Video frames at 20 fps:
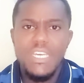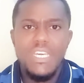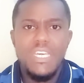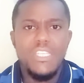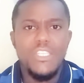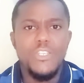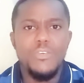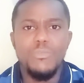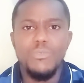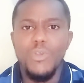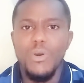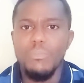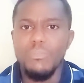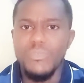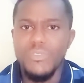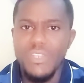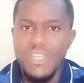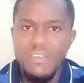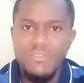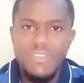You would
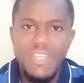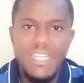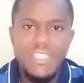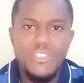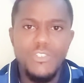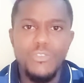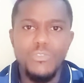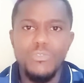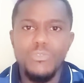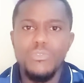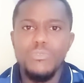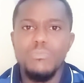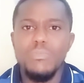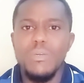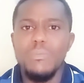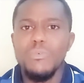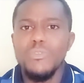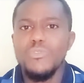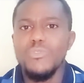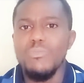observe that you would be
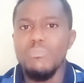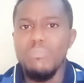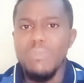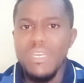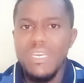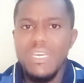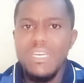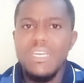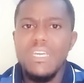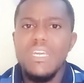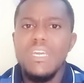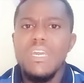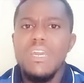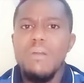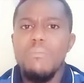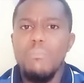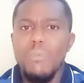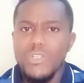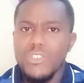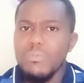able to make
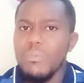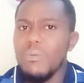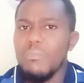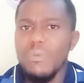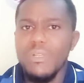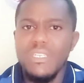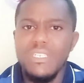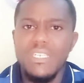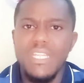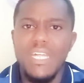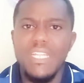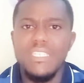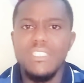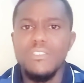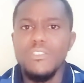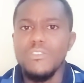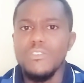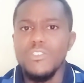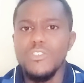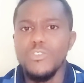much more money than
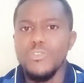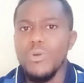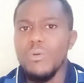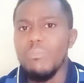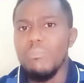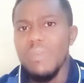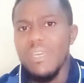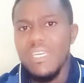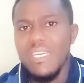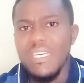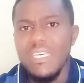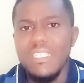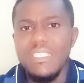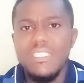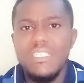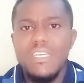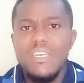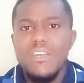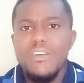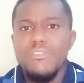you're making
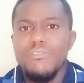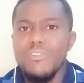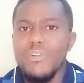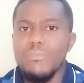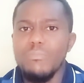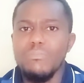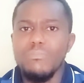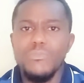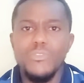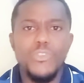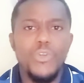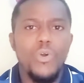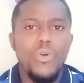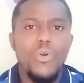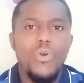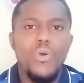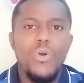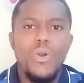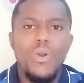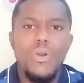from
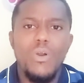your